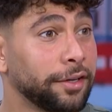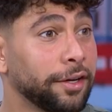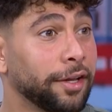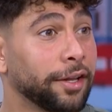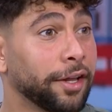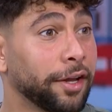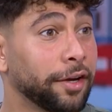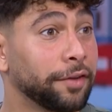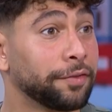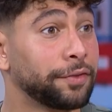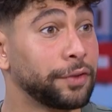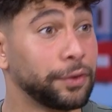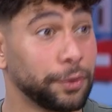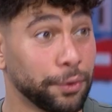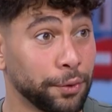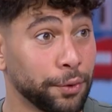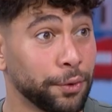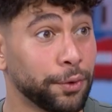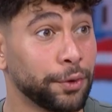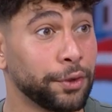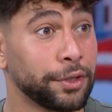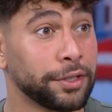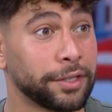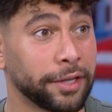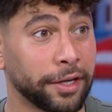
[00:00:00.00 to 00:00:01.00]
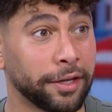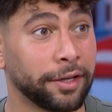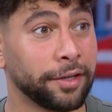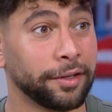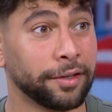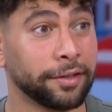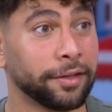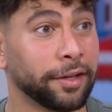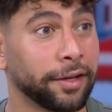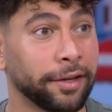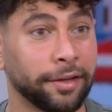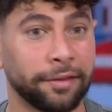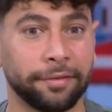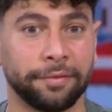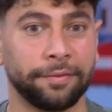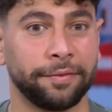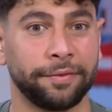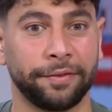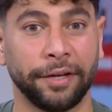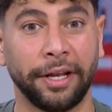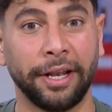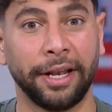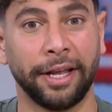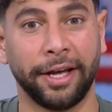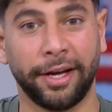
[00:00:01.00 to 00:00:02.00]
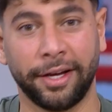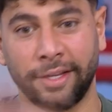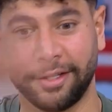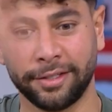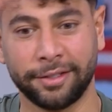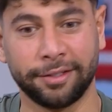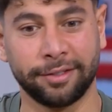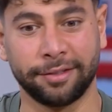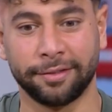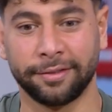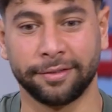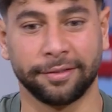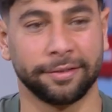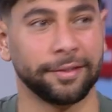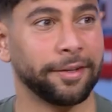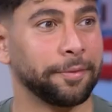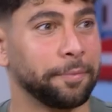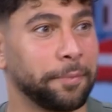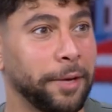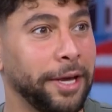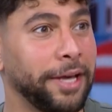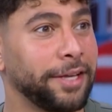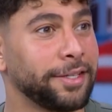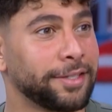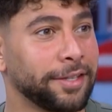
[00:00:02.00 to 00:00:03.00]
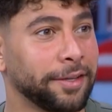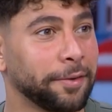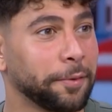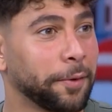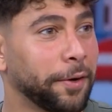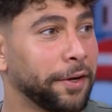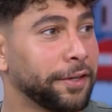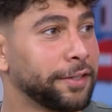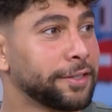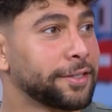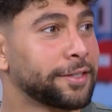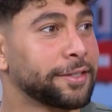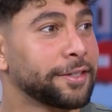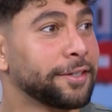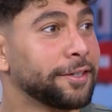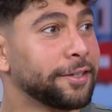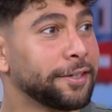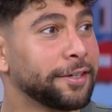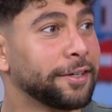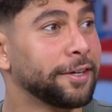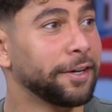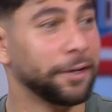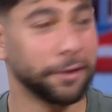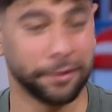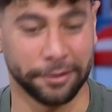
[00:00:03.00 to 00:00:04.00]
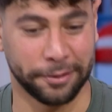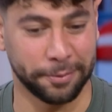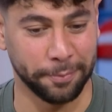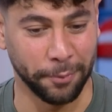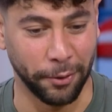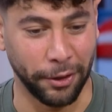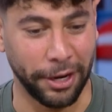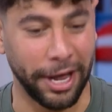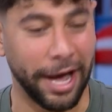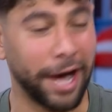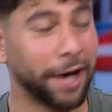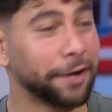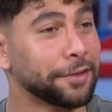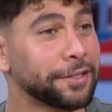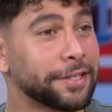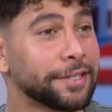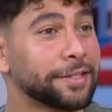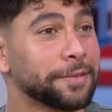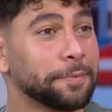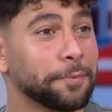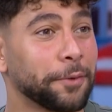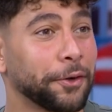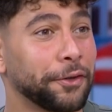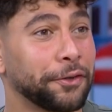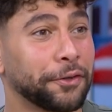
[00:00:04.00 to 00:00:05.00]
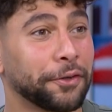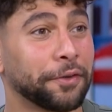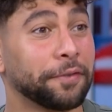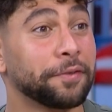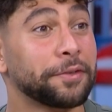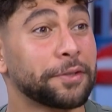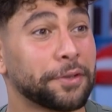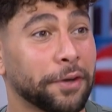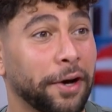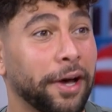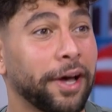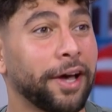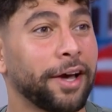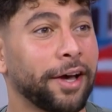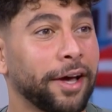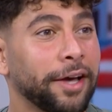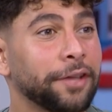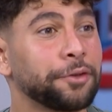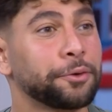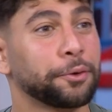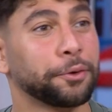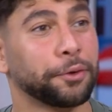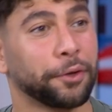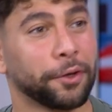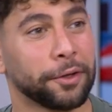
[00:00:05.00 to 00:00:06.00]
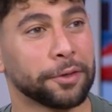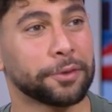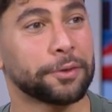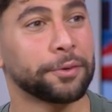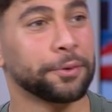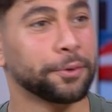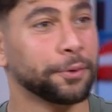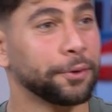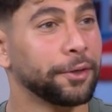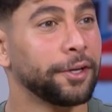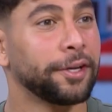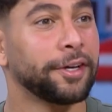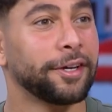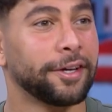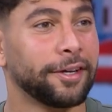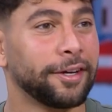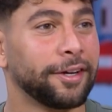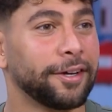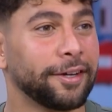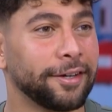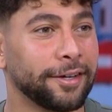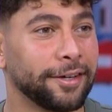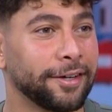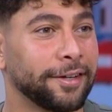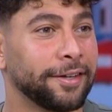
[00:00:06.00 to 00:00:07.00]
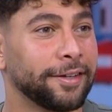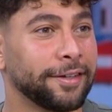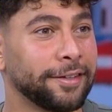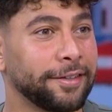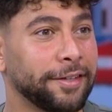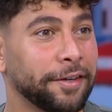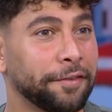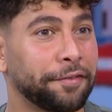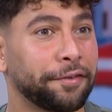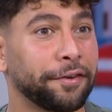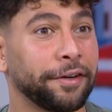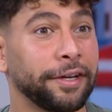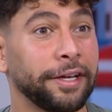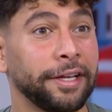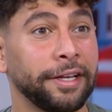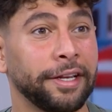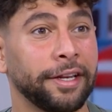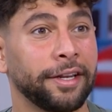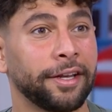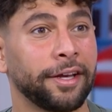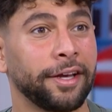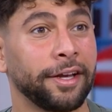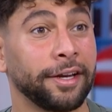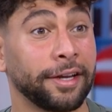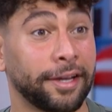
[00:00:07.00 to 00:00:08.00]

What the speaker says: A lot of tours, like villas, amazing ones, like small houses in Bodrum. So I toured also. Different in